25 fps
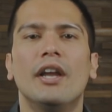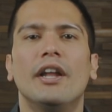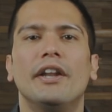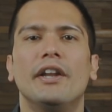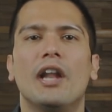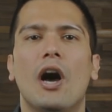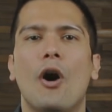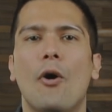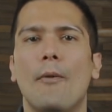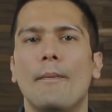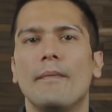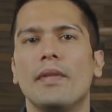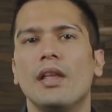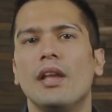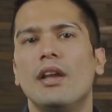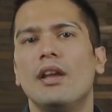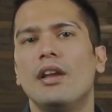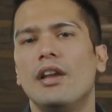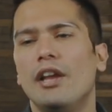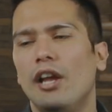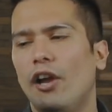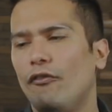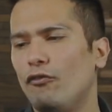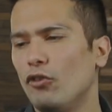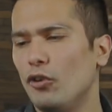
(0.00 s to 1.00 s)
Now,
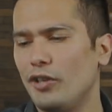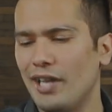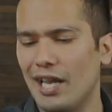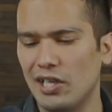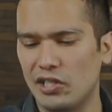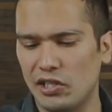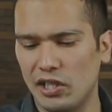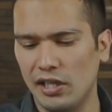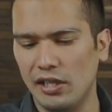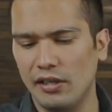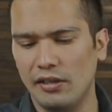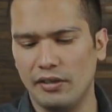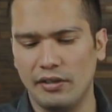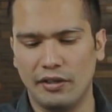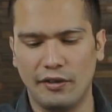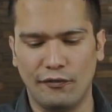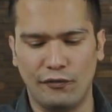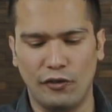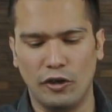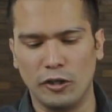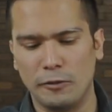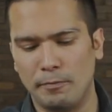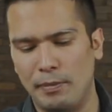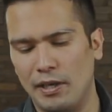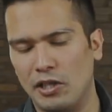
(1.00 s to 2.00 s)
if you're testing the
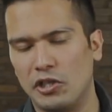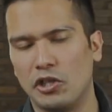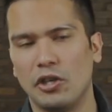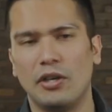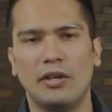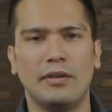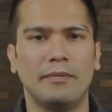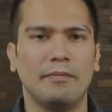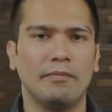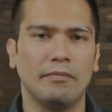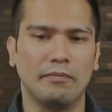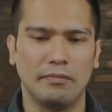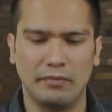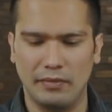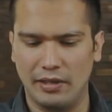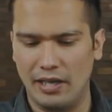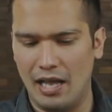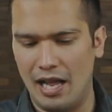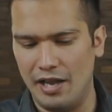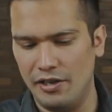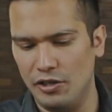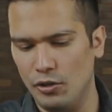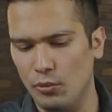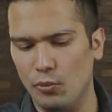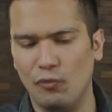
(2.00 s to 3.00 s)
first picture
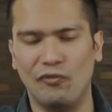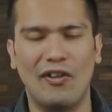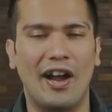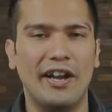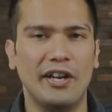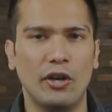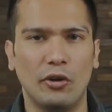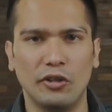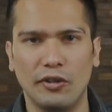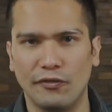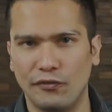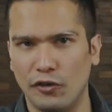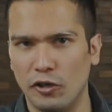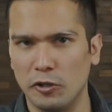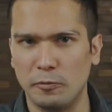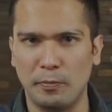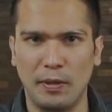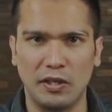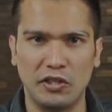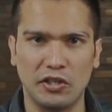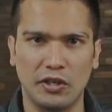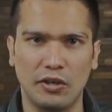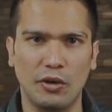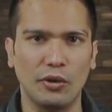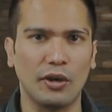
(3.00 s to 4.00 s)
and you find out the first
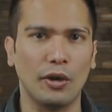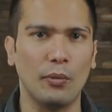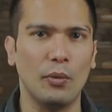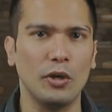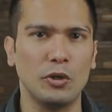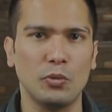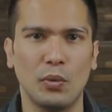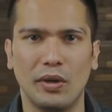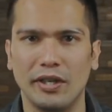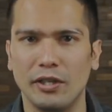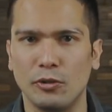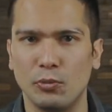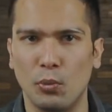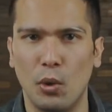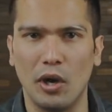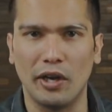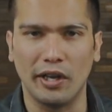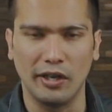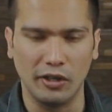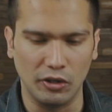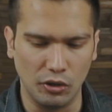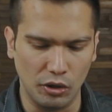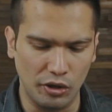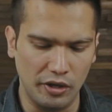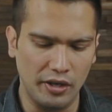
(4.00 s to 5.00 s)
picture, okay, which one is
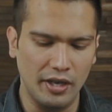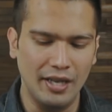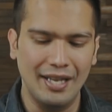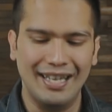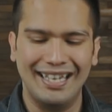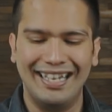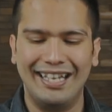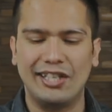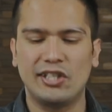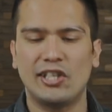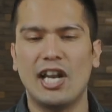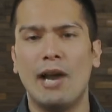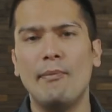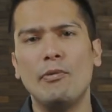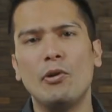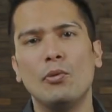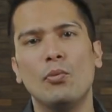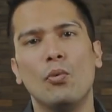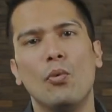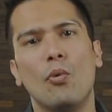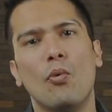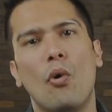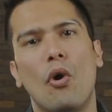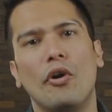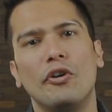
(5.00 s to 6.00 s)
working good, it's time to
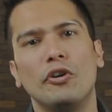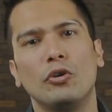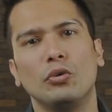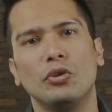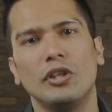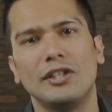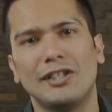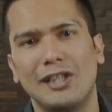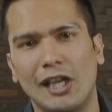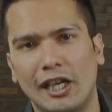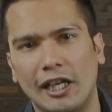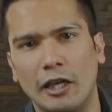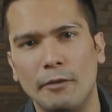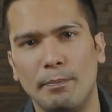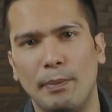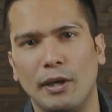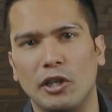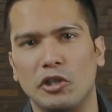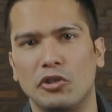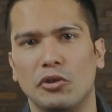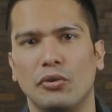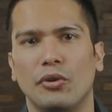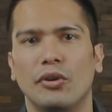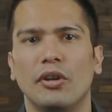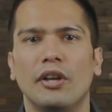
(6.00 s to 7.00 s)
move on to the second
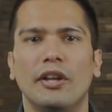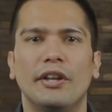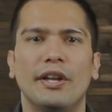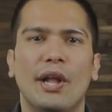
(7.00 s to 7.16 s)
picture.